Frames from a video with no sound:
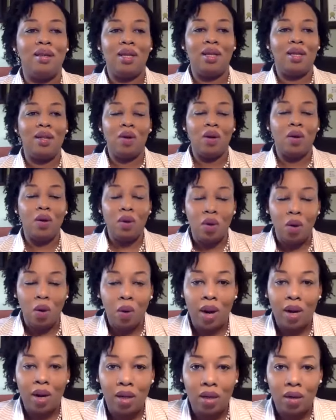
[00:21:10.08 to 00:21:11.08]
no
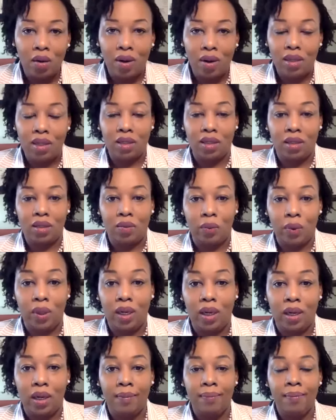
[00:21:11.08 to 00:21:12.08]
one is
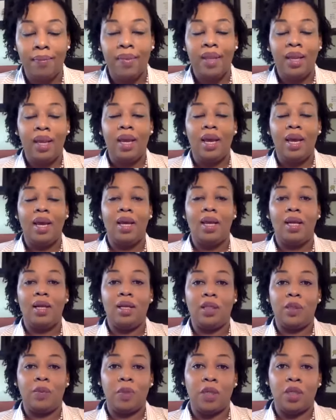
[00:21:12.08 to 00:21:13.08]
winning, and
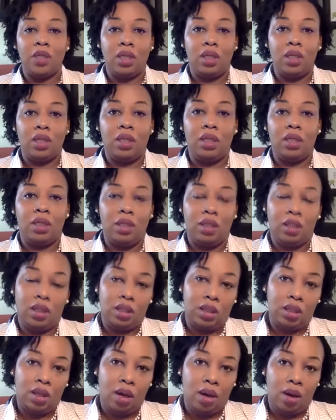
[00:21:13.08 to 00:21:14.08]
especially
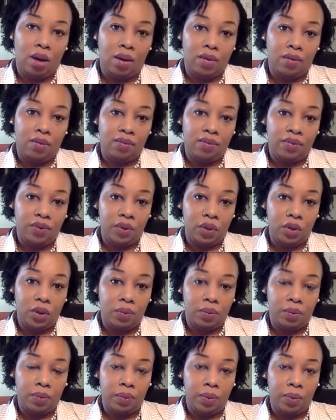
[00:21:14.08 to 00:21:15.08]
these
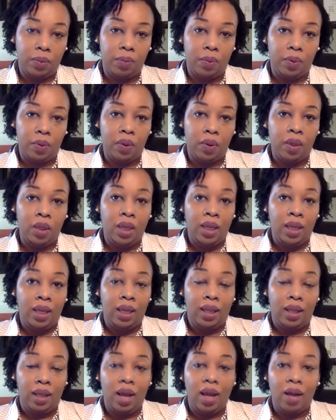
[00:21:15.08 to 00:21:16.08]
vulnerable people,
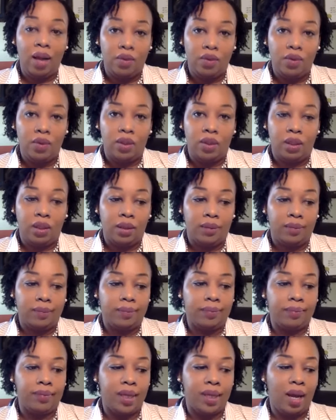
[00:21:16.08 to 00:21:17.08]
they are losing,
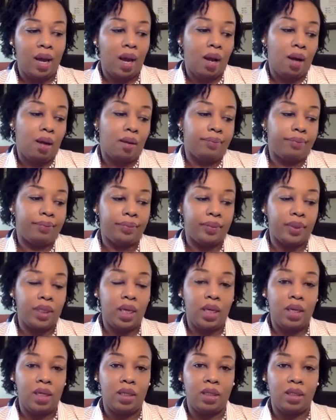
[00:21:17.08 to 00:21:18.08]
and
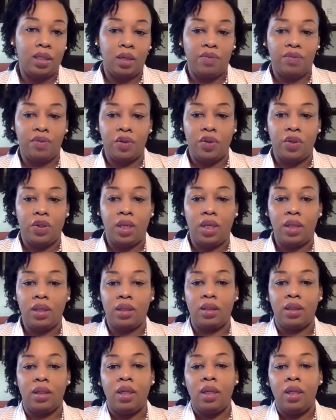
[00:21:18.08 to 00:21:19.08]
it's unfortunate.
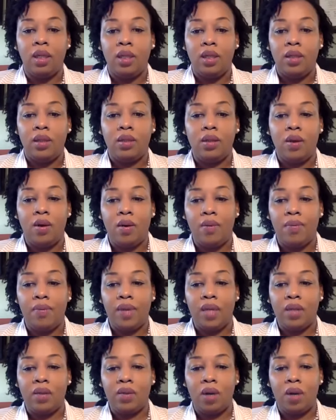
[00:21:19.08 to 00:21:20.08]
So
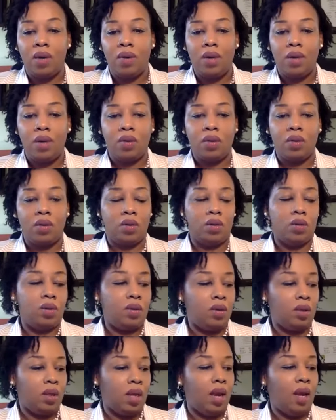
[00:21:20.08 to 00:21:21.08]
that's what I want to talk to you
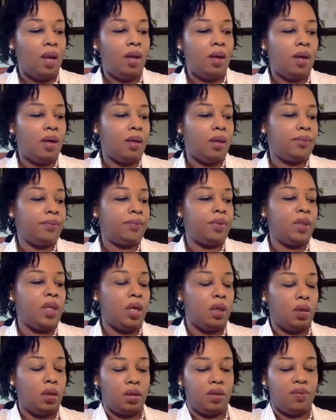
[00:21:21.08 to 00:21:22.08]
today. I
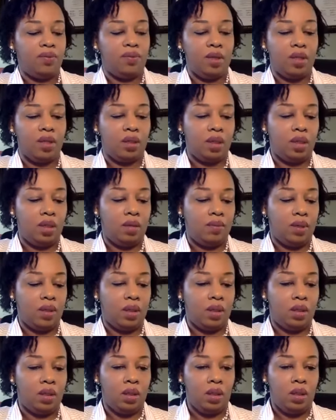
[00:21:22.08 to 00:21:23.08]
don't know if there's
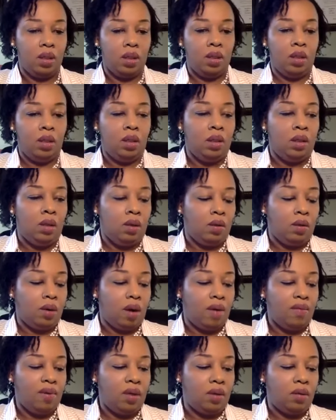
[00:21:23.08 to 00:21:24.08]
anybody who
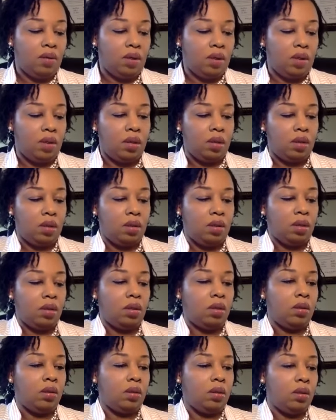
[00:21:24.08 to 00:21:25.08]
have any question,
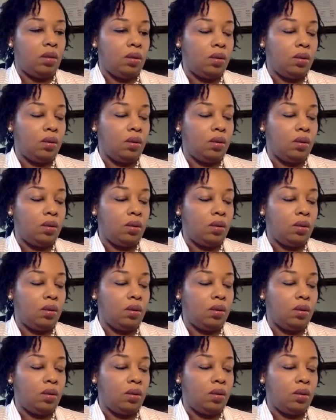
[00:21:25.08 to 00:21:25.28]
or